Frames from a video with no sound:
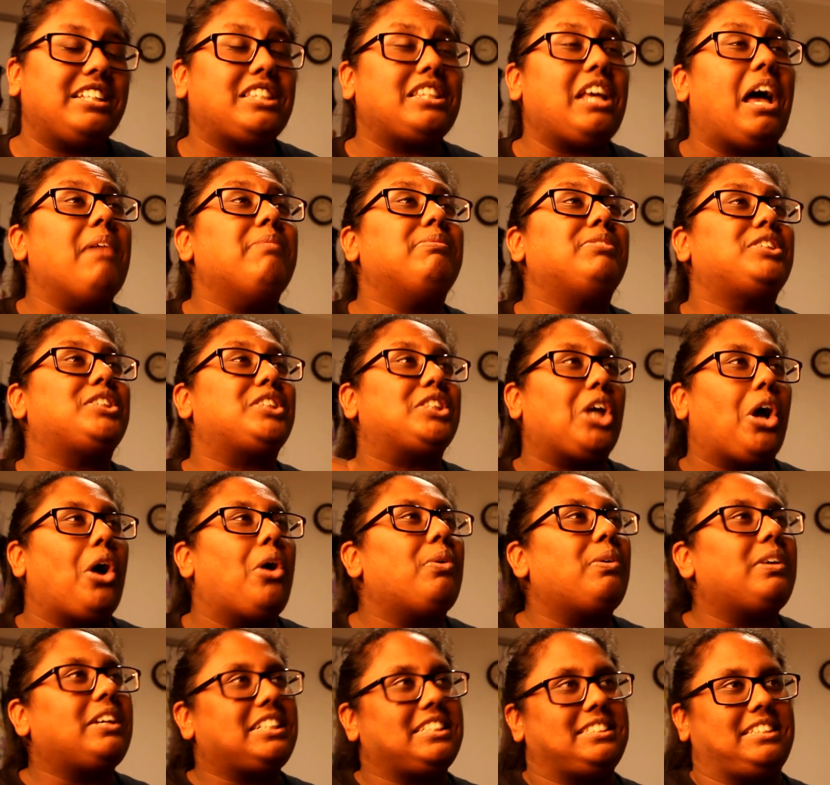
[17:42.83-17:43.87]
I'm
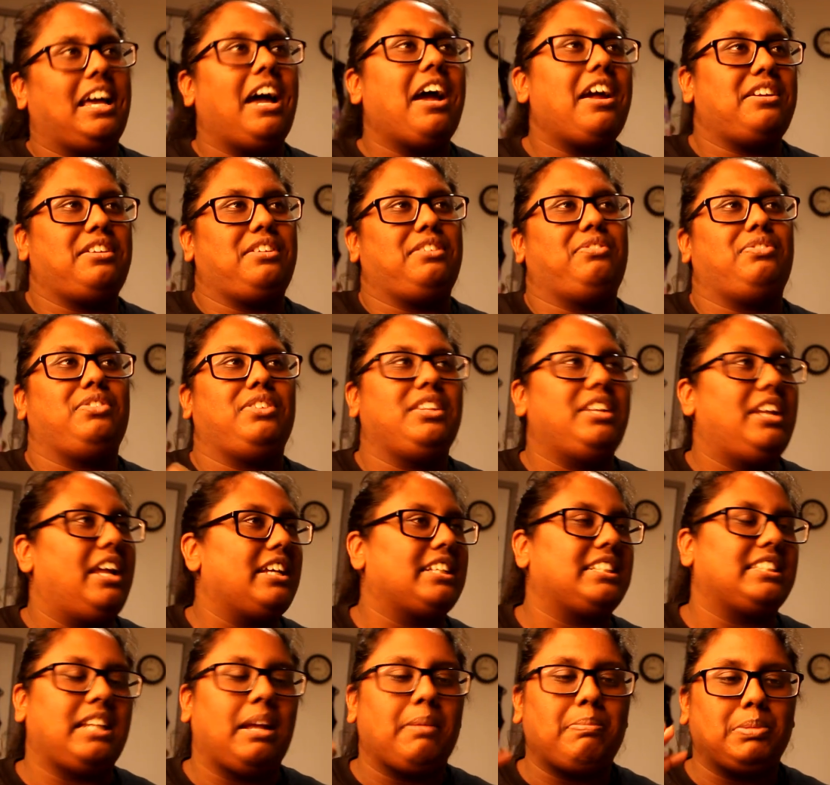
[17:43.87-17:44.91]
so excited for the
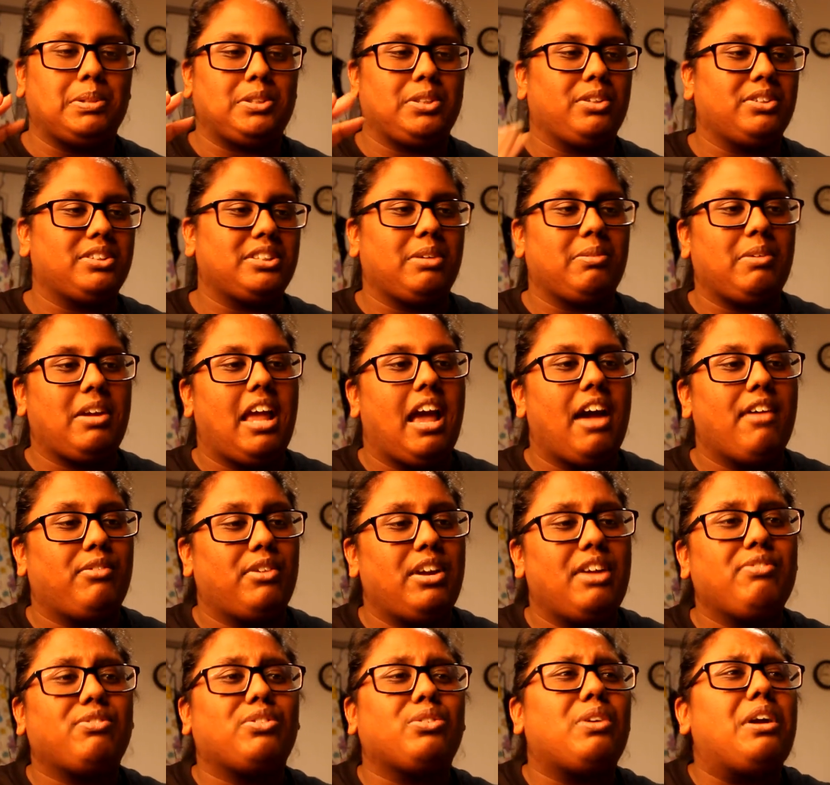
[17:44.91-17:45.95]
next episodes that we have. We
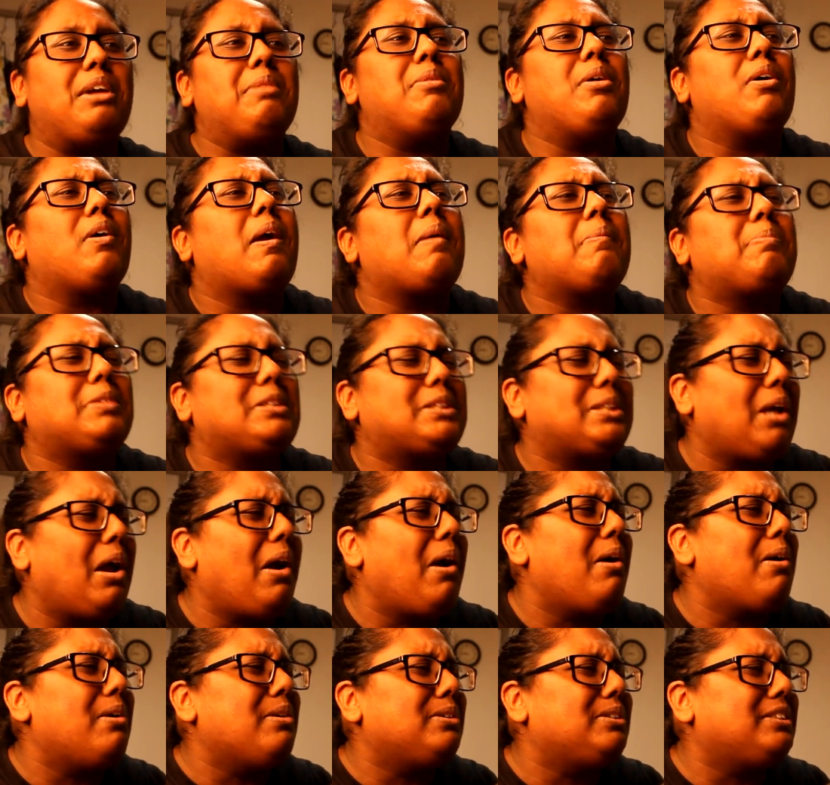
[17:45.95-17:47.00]
have 3 more
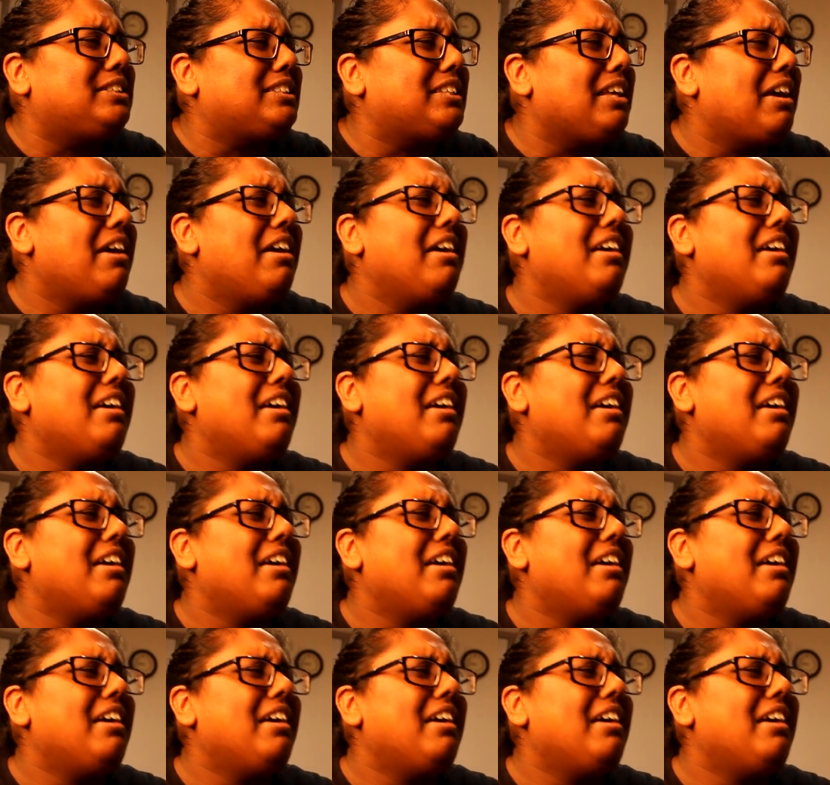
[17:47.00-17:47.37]
episodes!